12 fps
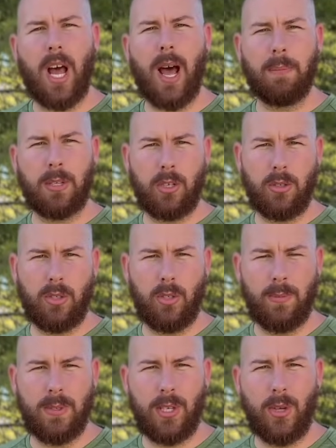optical
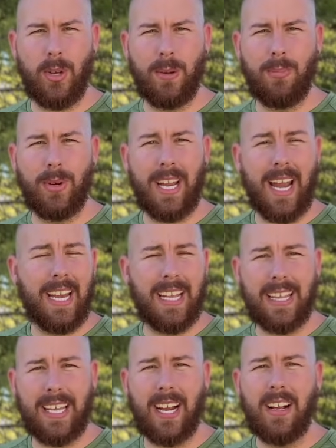tube, so you can put
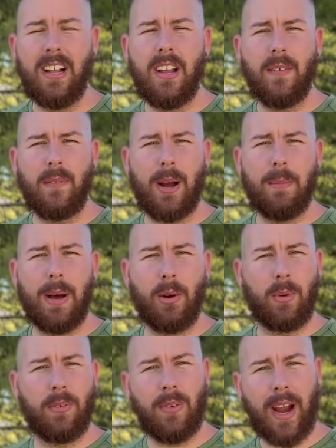anything from a
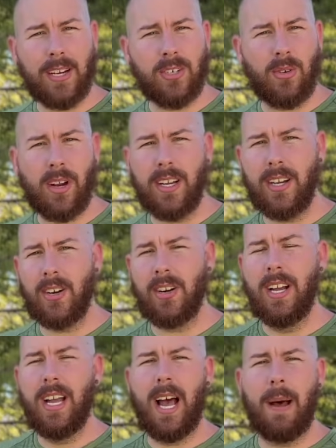refractor on here,
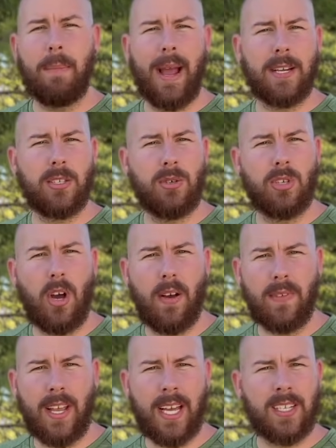a Maksutov
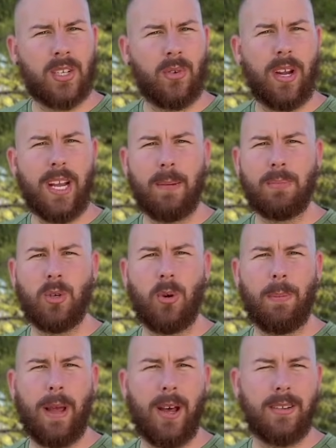Cassegrain up to
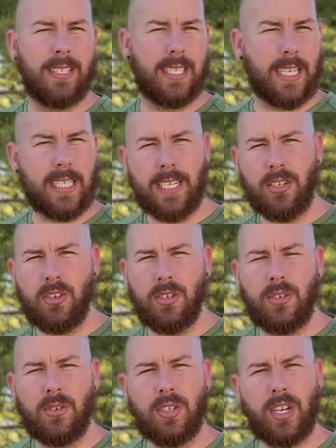about six
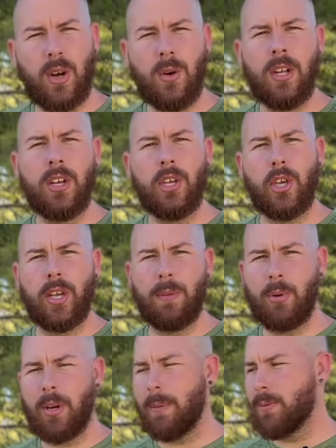inches or so. You can
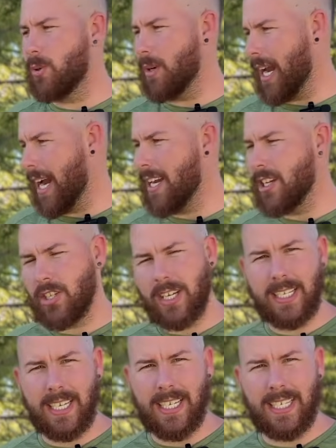put up to an eight inch
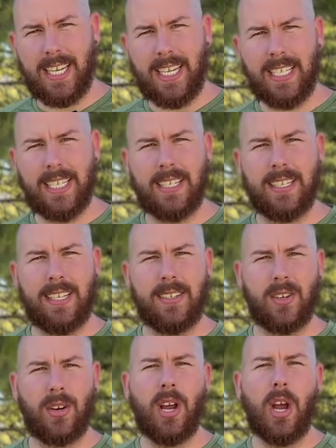SCT since these
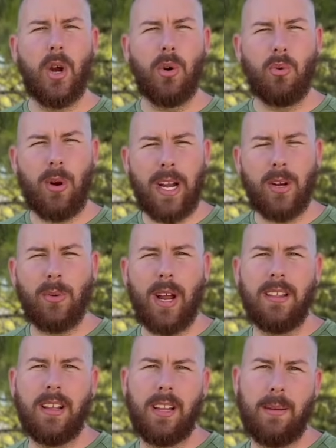are right
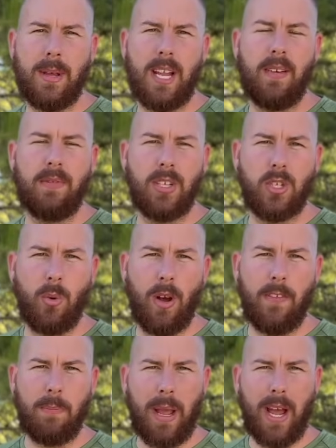around the limit of the
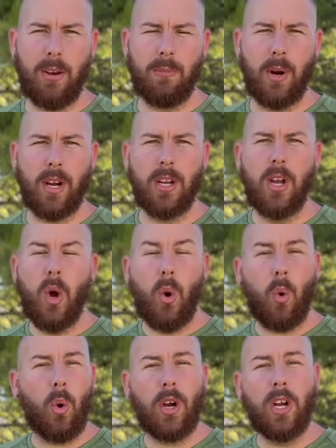12 pound mark,
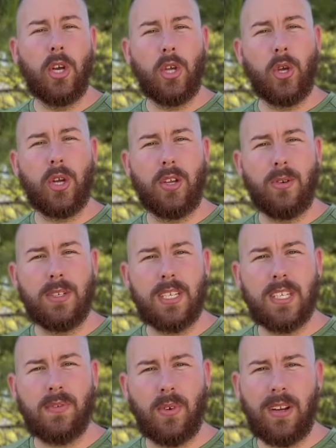or you can use
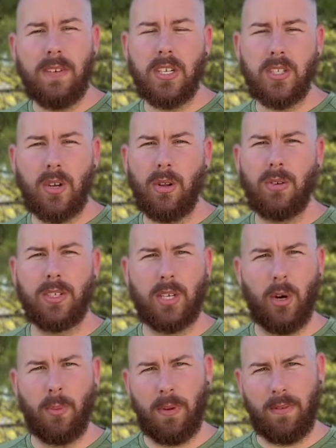this for even a solar
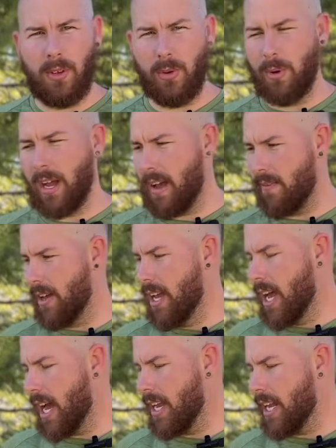scope if you have
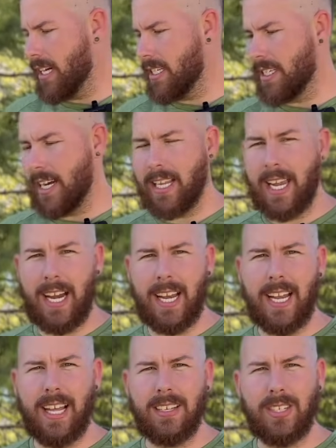a nice
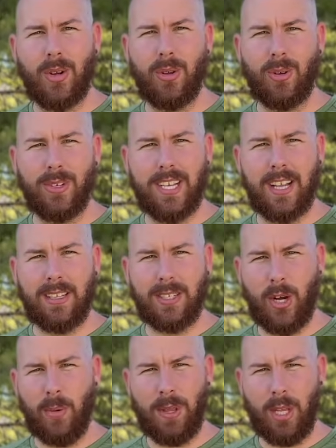dedicated solar
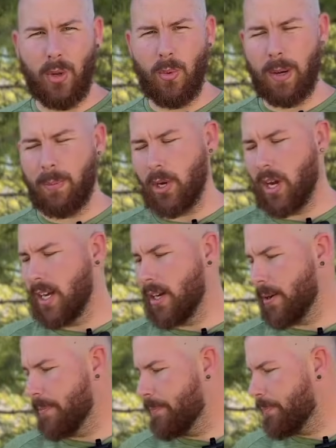telescope that you want to put on
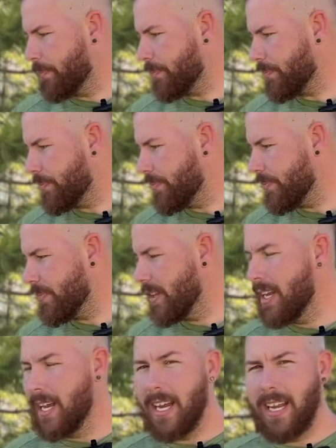here.
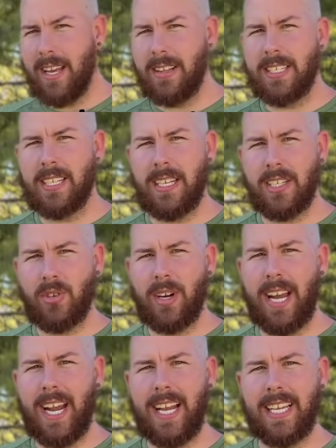Now the Celestron
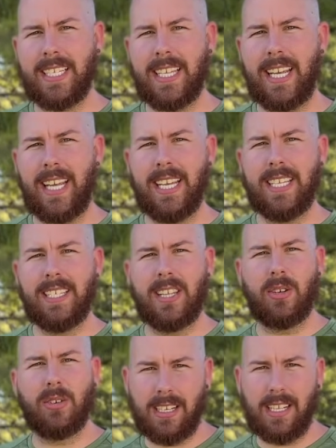8SE is
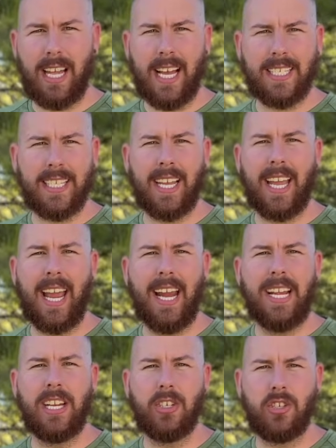their classic
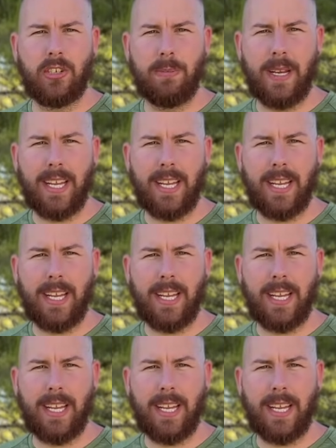8-inch Schmidt